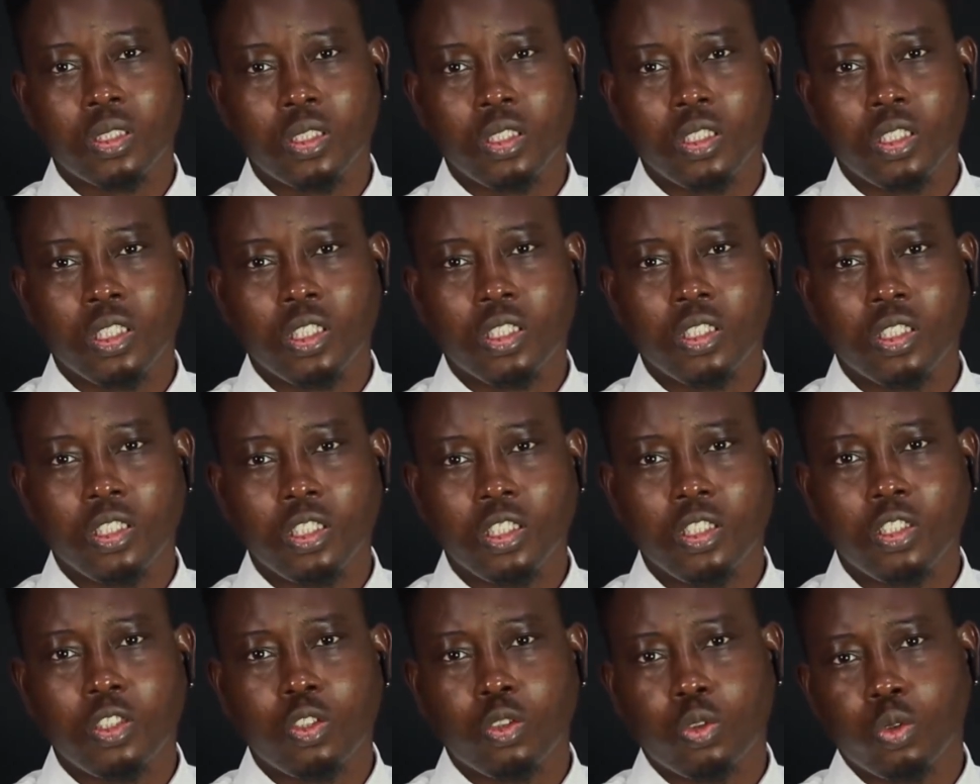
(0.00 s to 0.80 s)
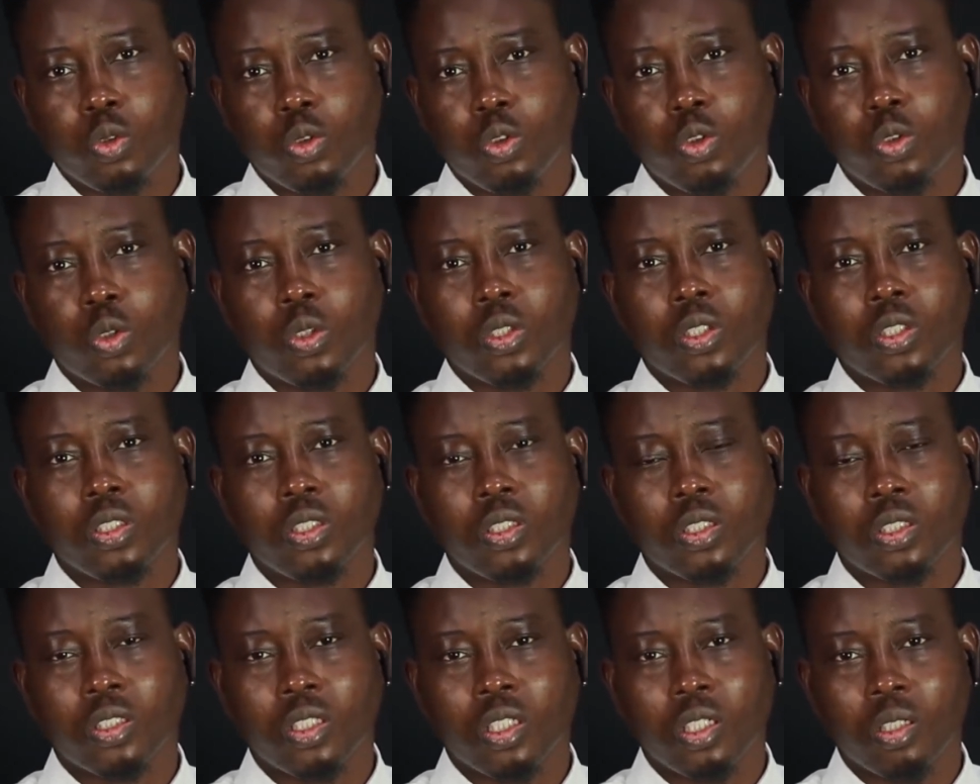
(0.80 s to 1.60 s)
they need to
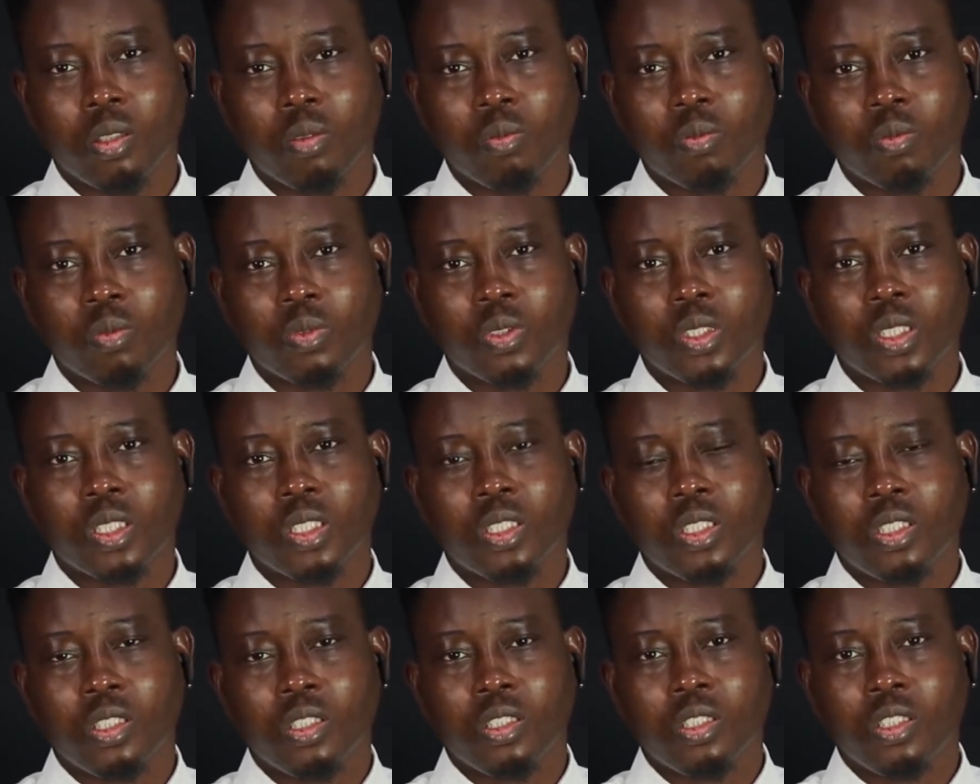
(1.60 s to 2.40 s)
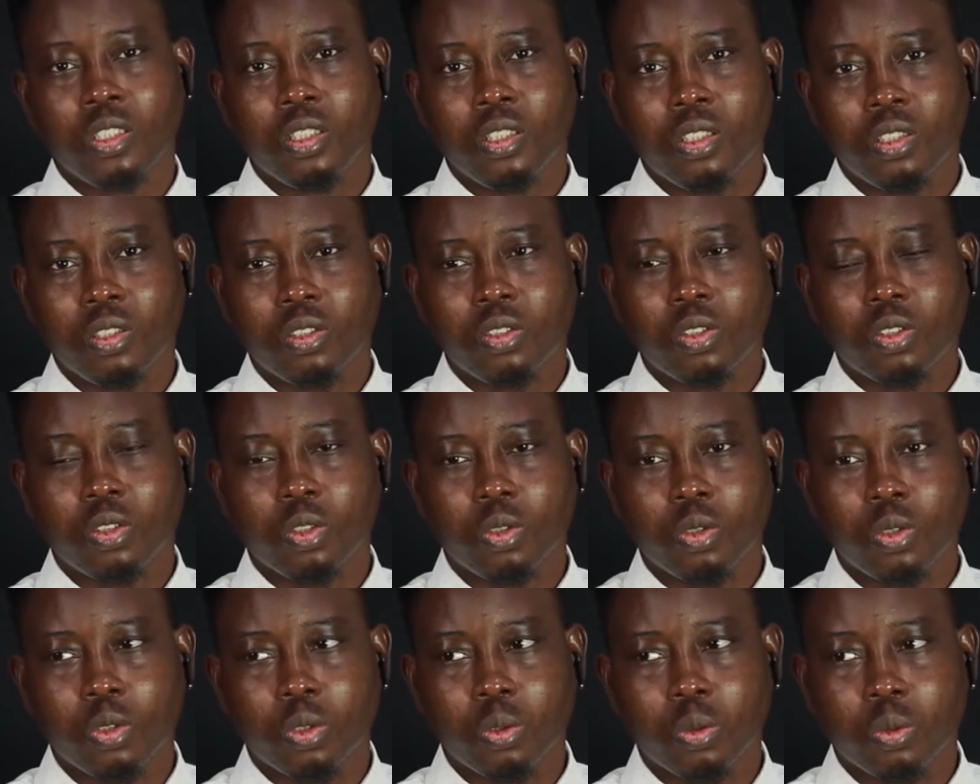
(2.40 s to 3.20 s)
join the
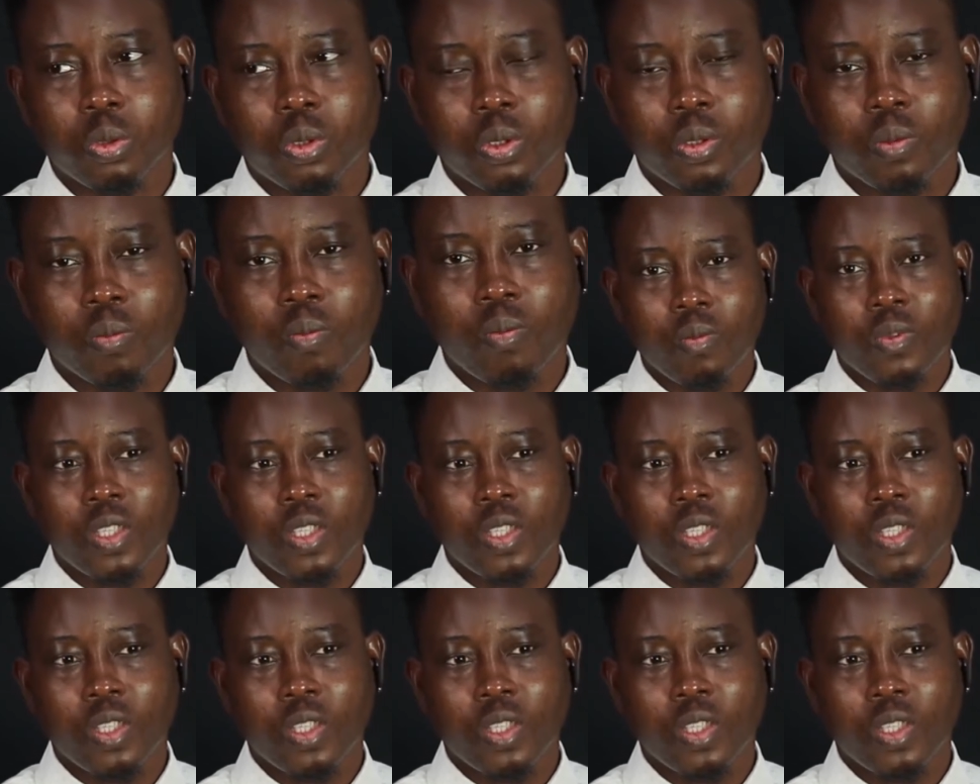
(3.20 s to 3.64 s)
institute.